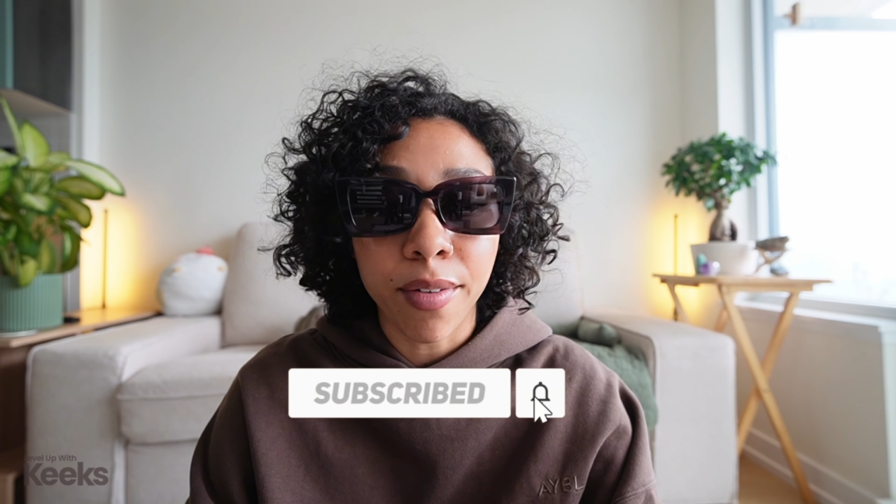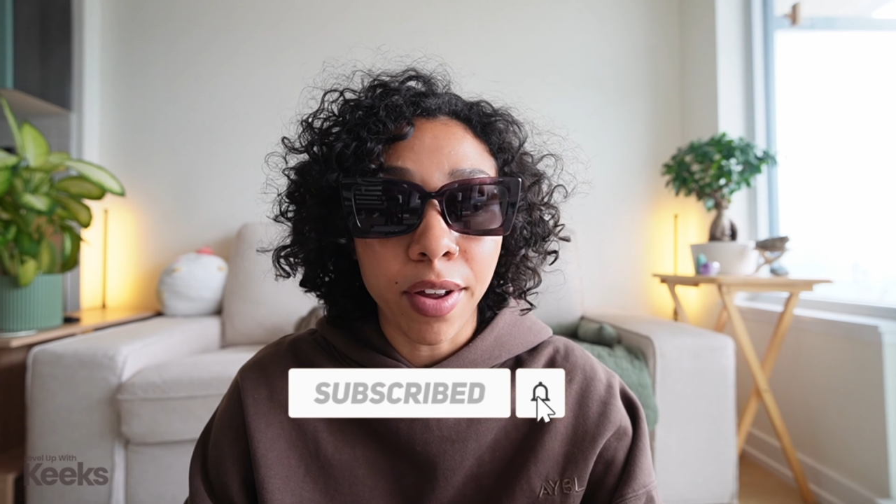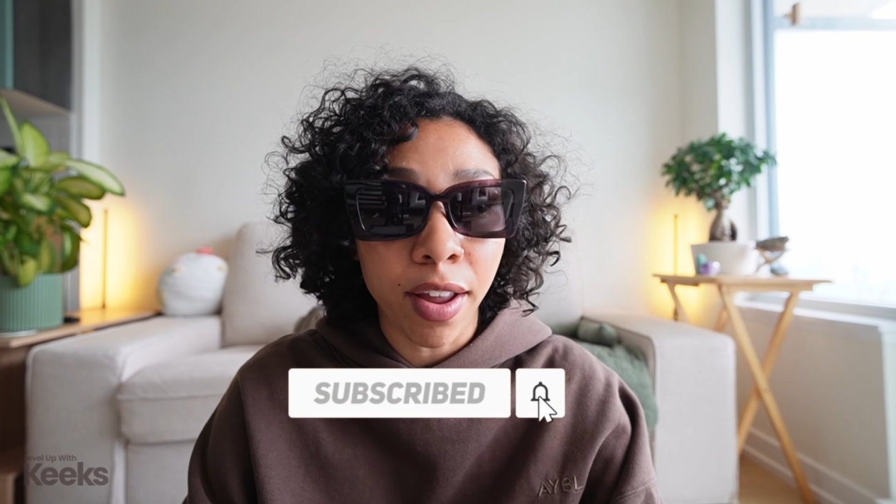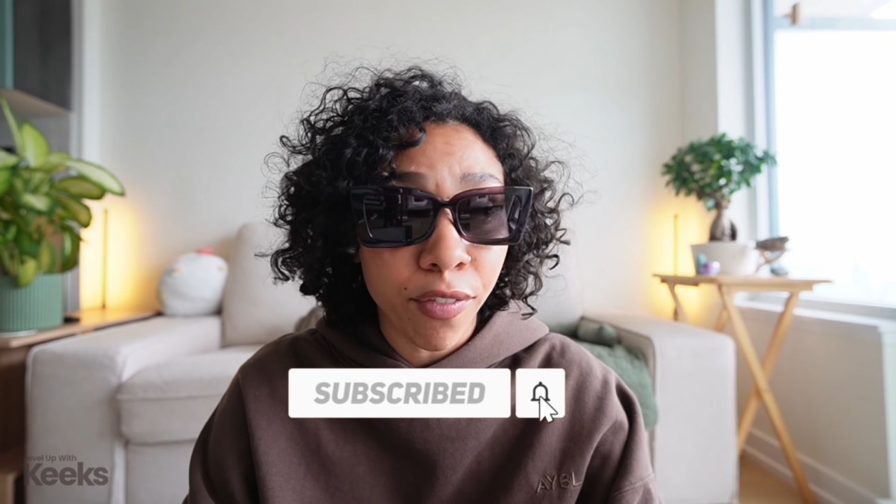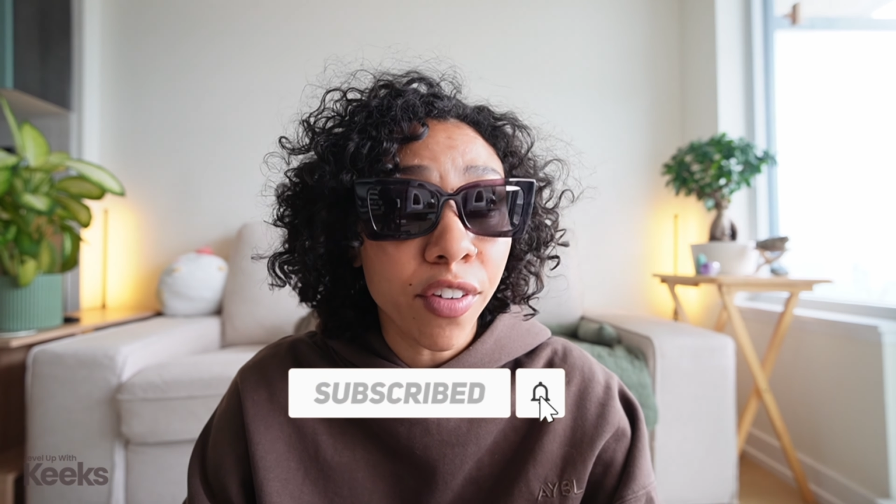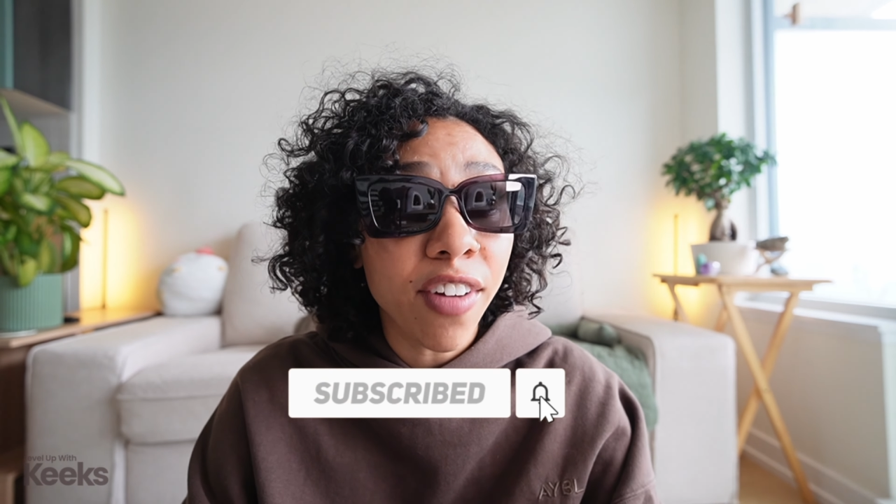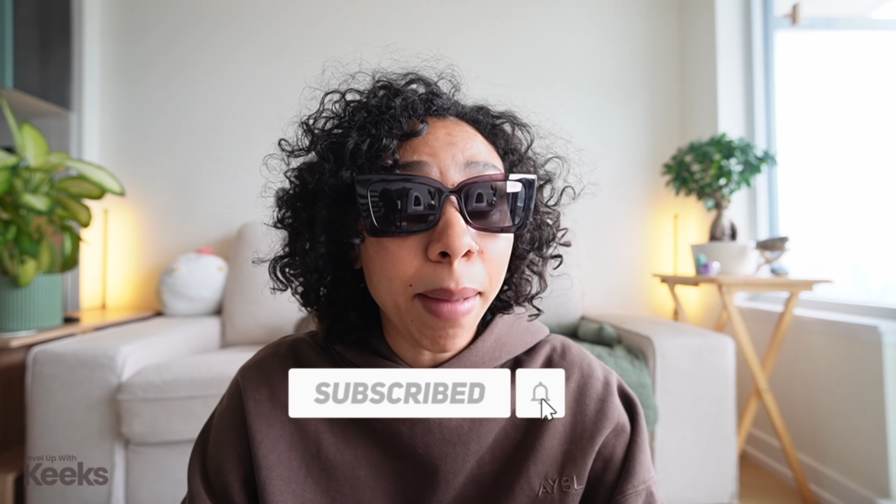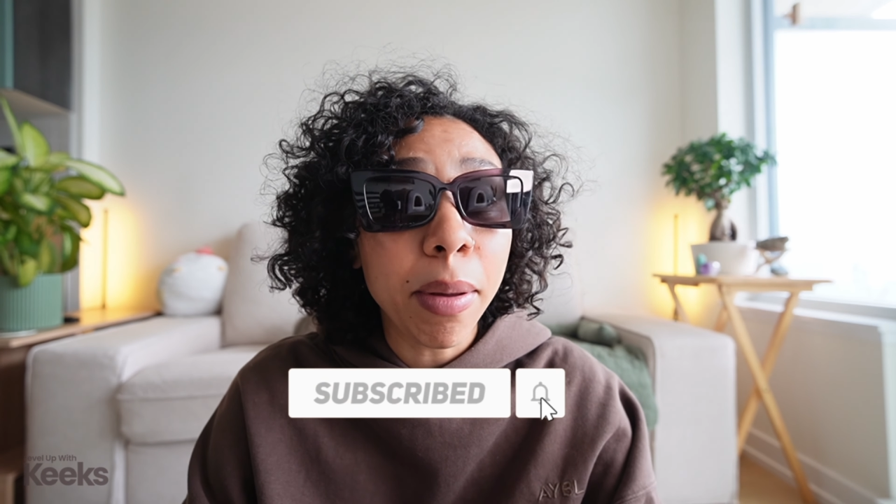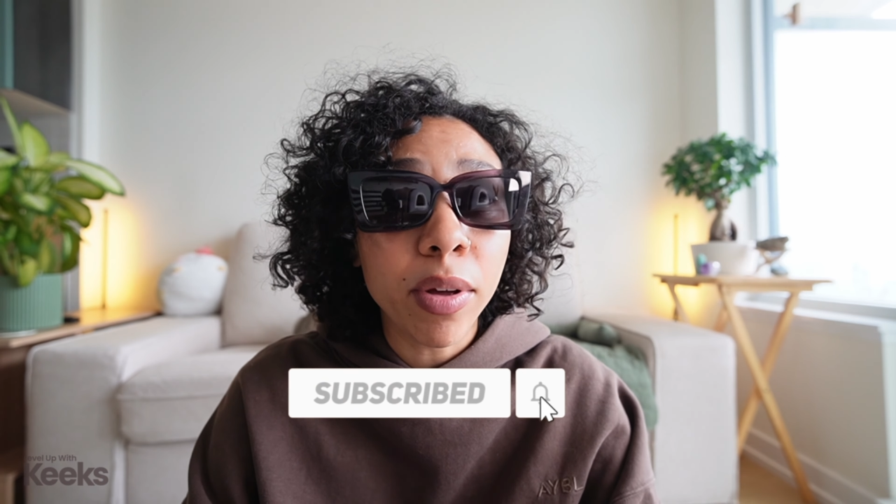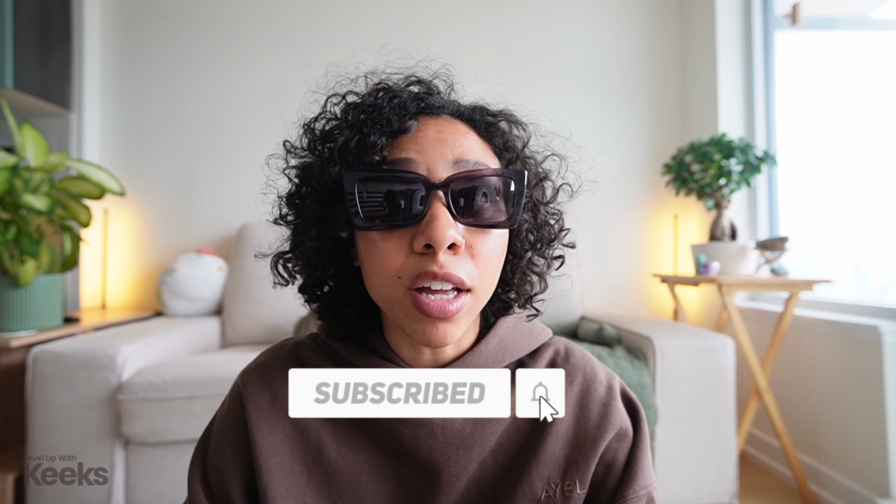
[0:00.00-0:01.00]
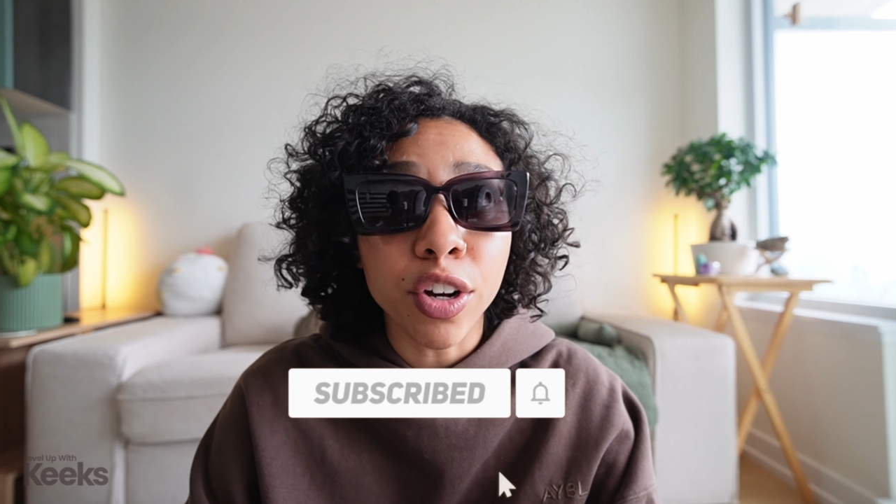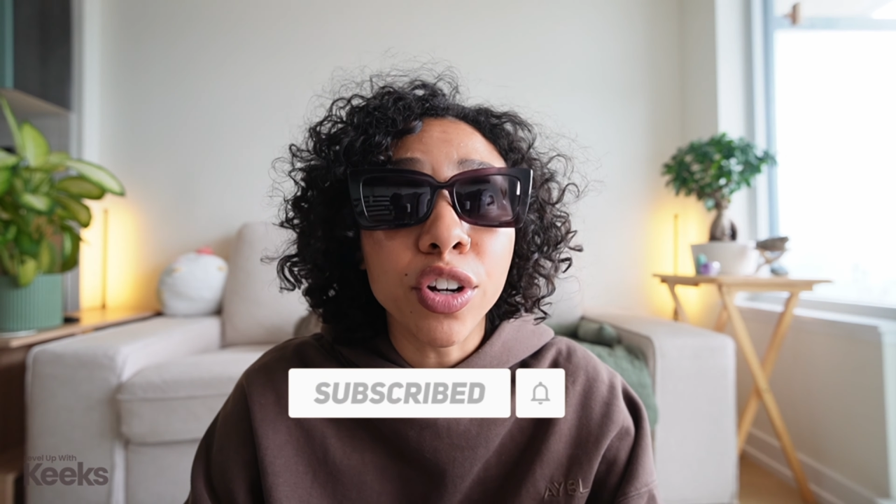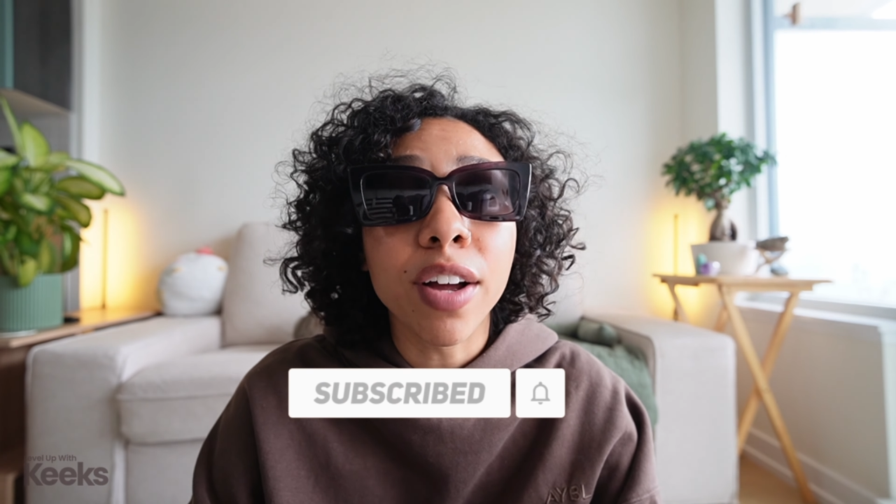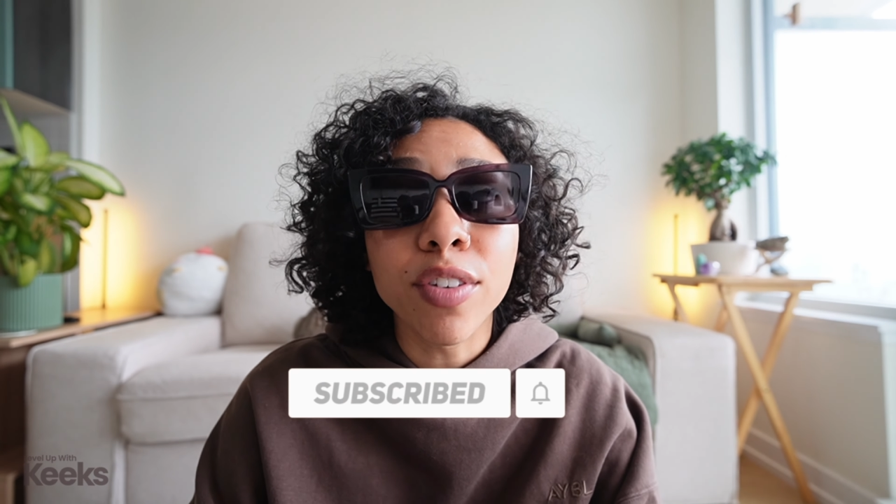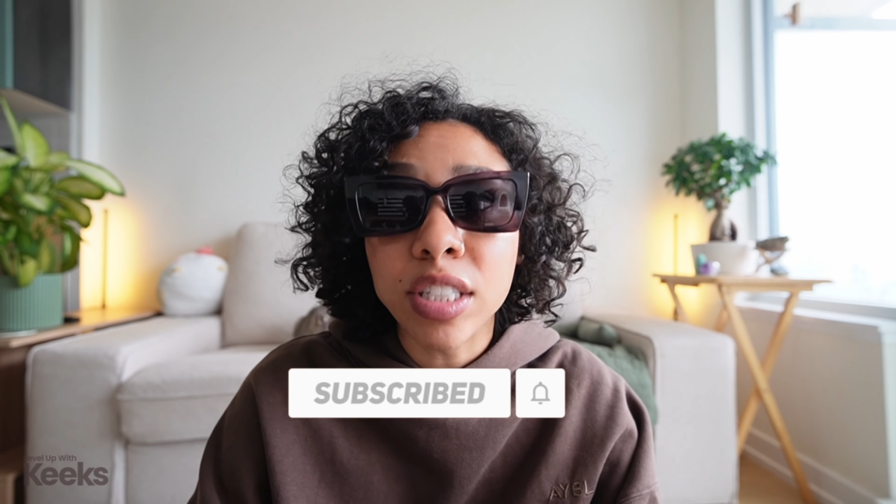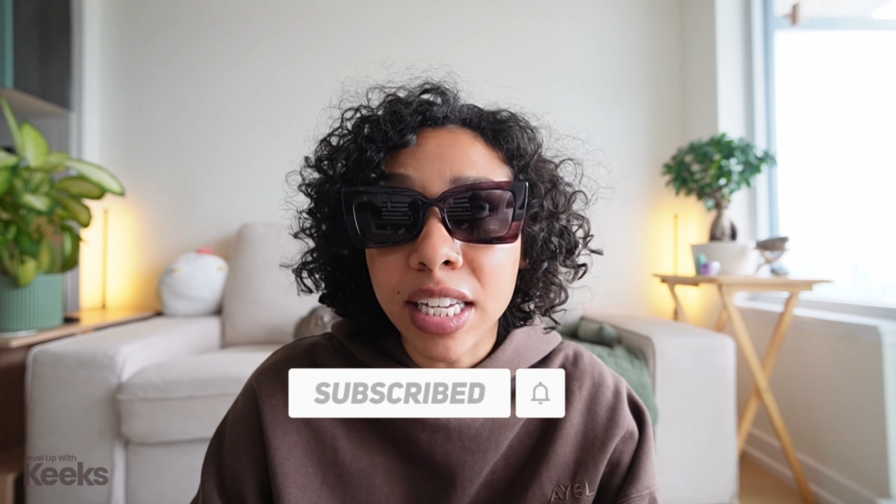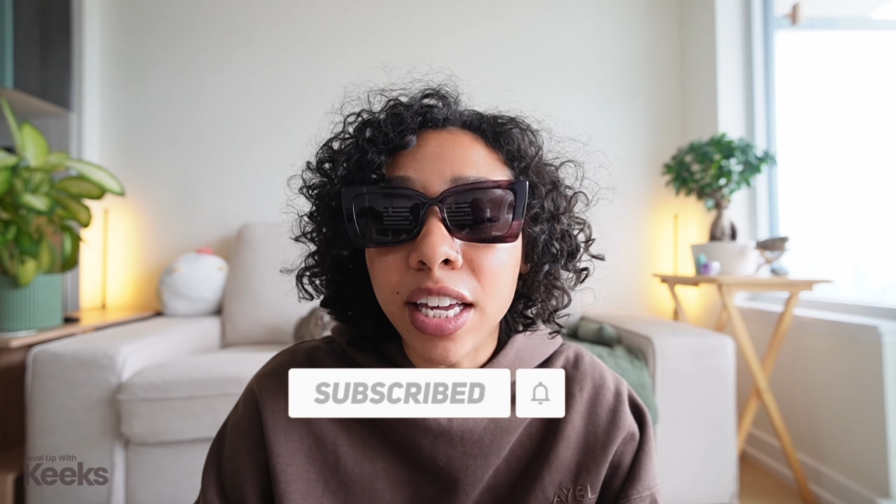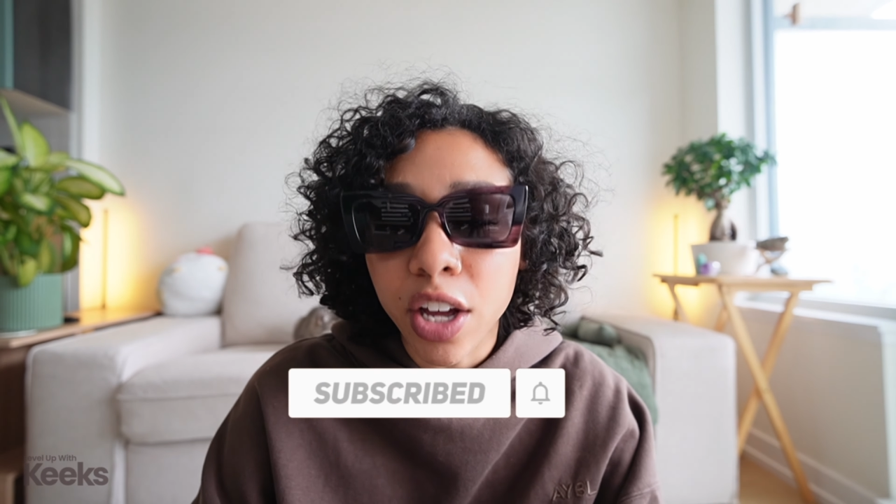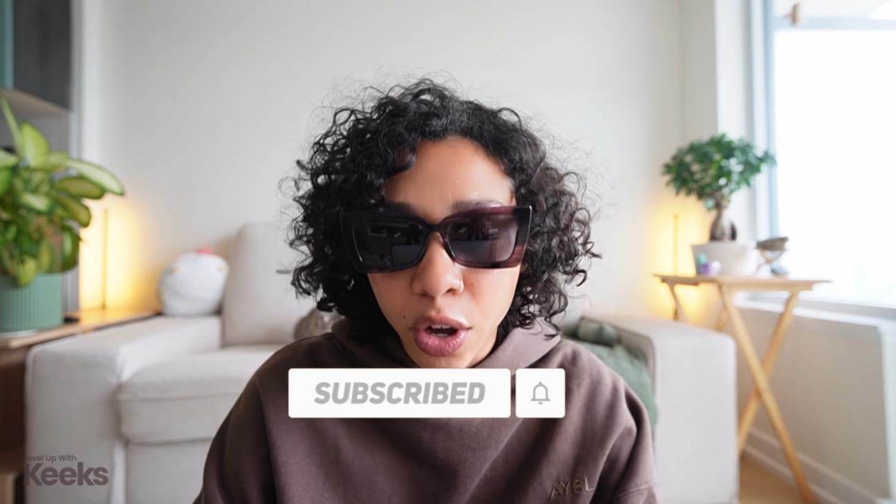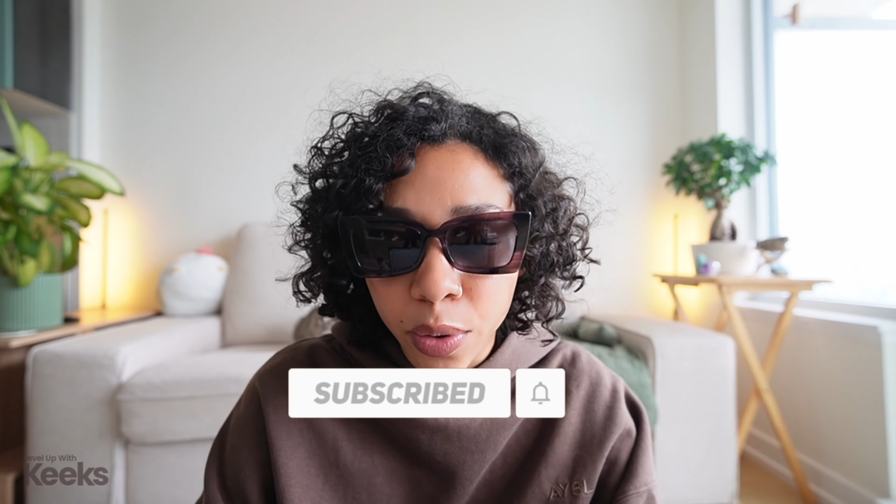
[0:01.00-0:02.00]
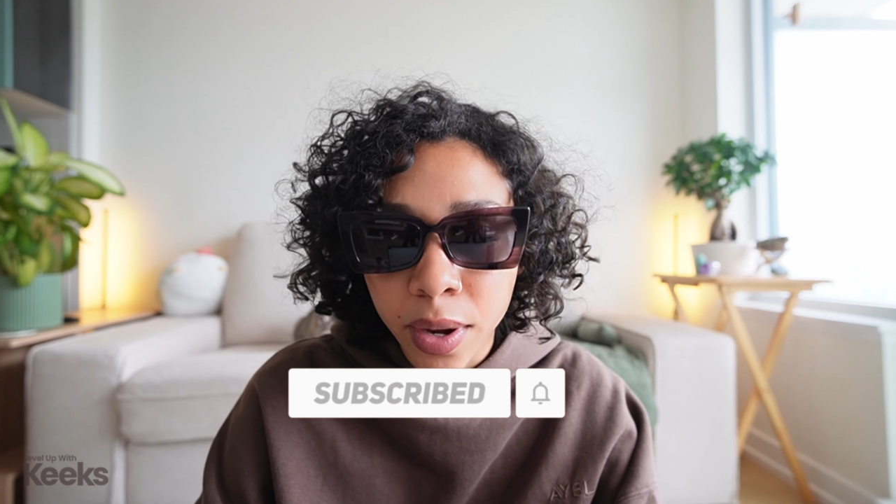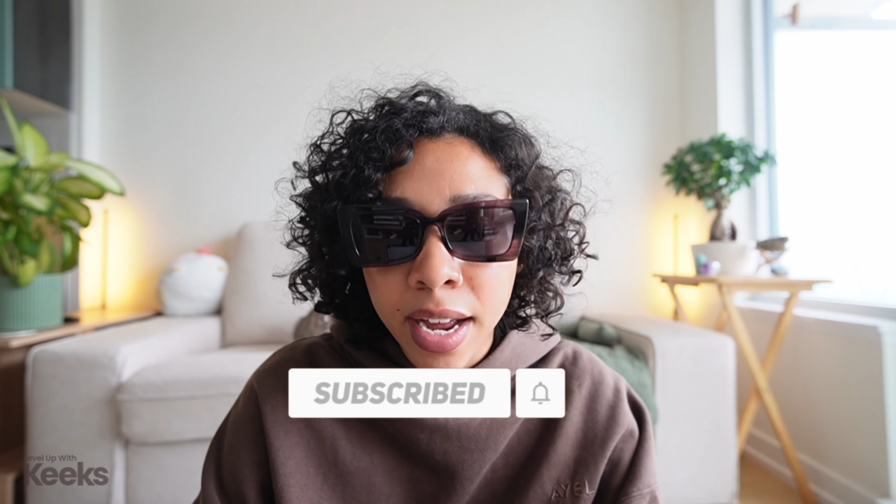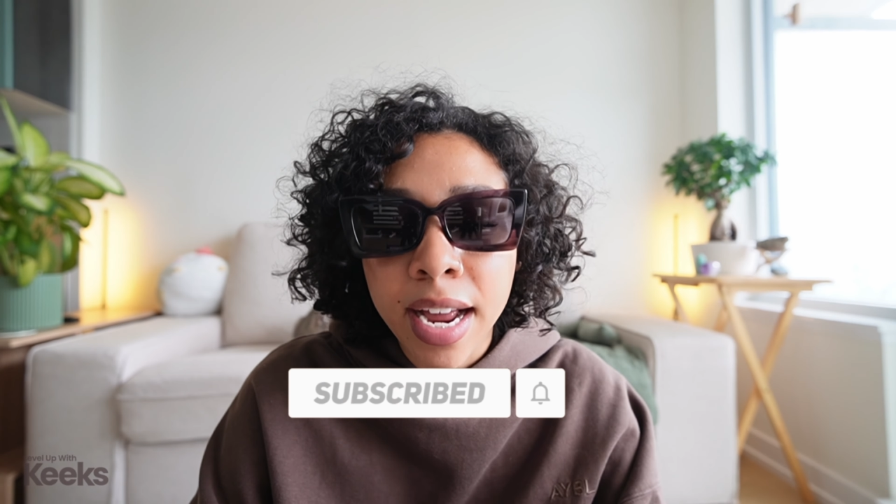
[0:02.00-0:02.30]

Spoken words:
if you're vibing with Undercover CEO,